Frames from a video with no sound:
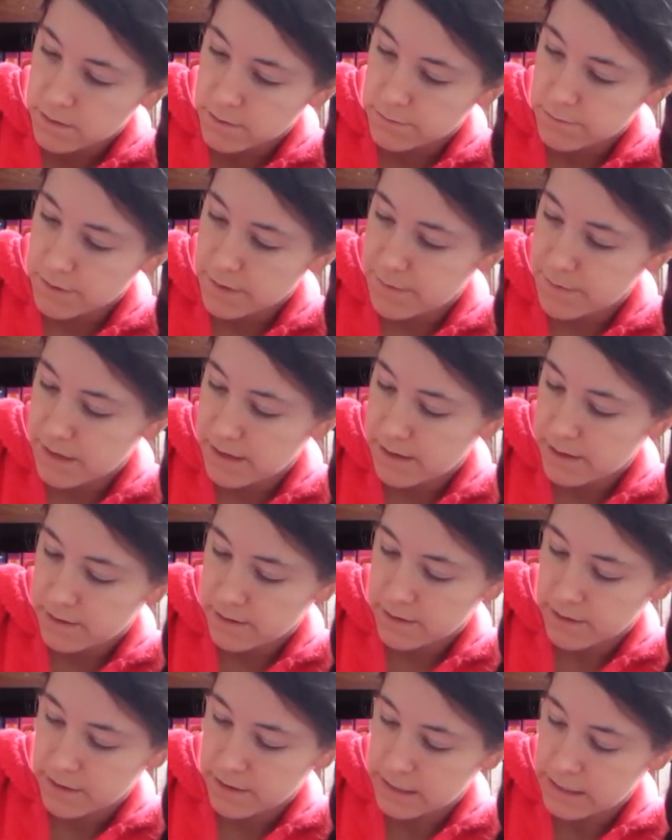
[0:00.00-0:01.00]

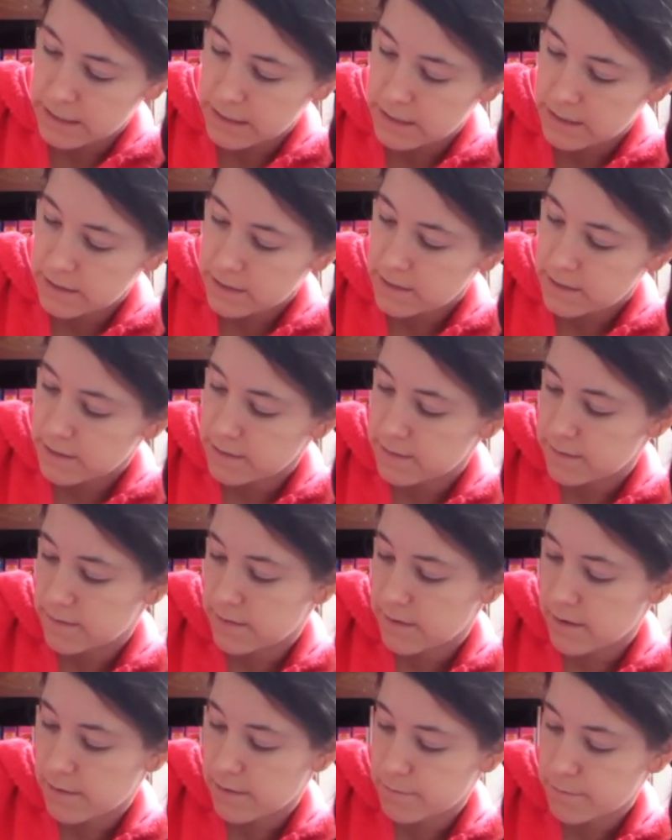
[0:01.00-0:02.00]
ribbon here and
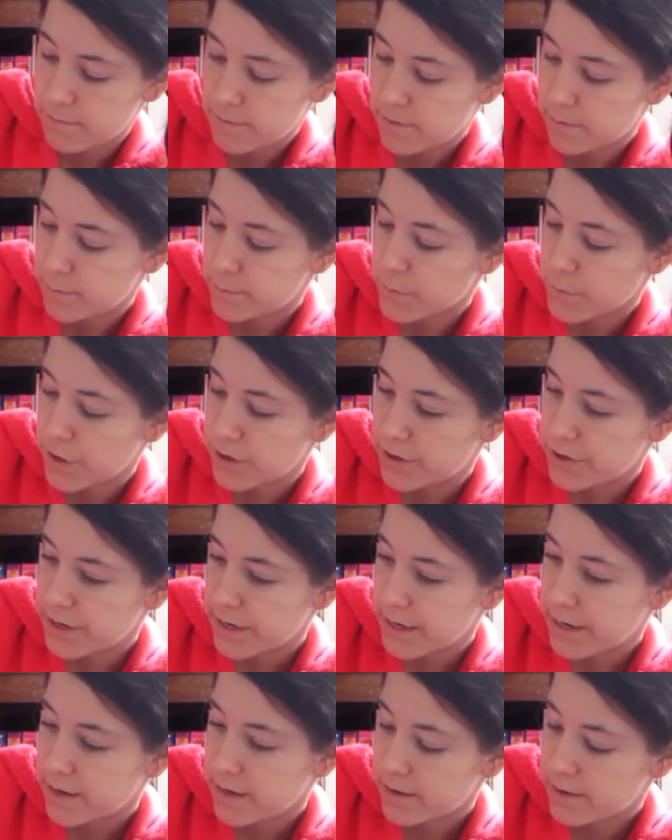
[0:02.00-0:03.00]
some
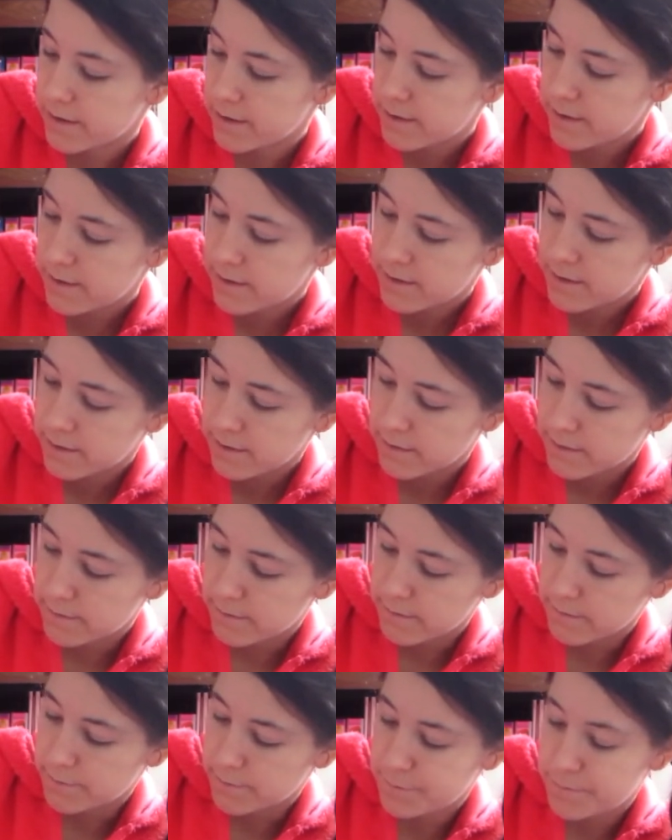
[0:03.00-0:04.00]
embroidery,
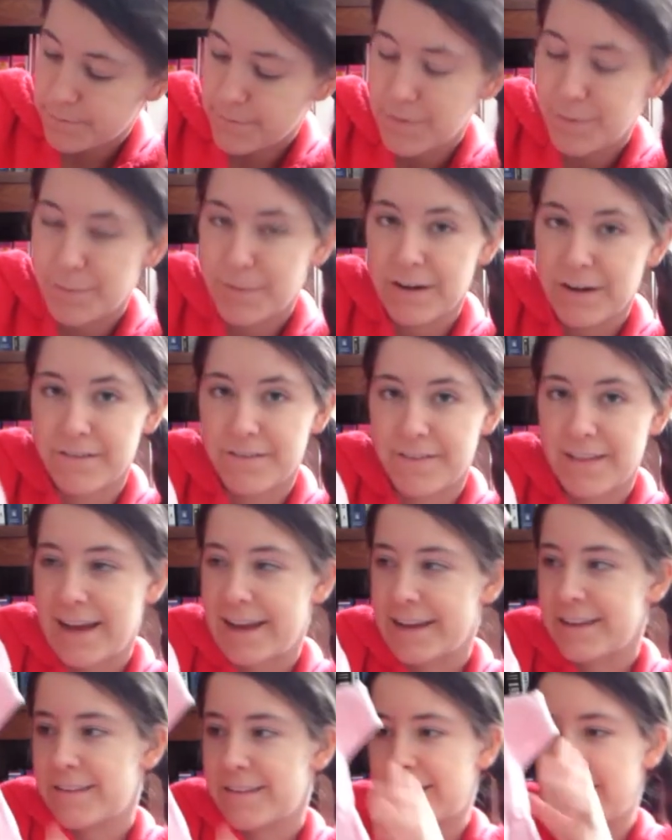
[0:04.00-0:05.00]
little
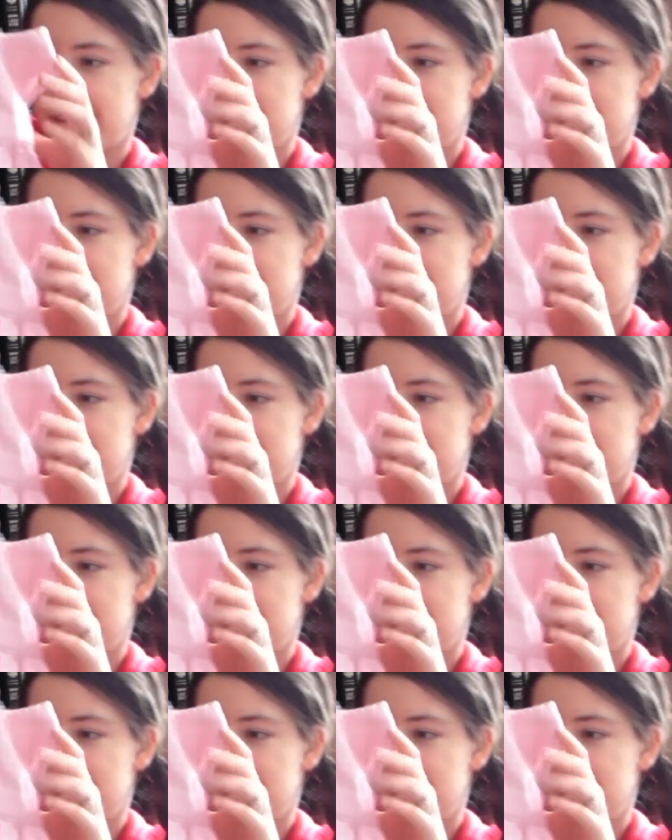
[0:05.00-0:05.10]
butterflies.